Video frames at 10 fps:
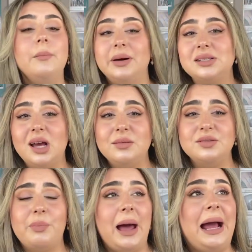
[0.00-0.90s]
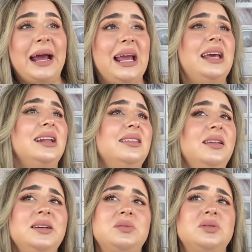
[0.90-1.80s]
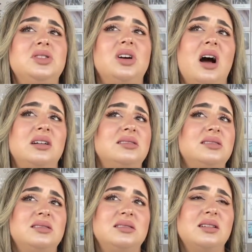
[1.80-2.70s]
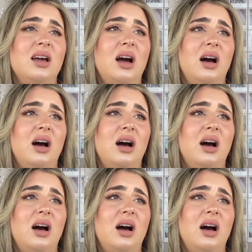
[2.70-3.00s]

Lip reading: But in terms of pain, this was just,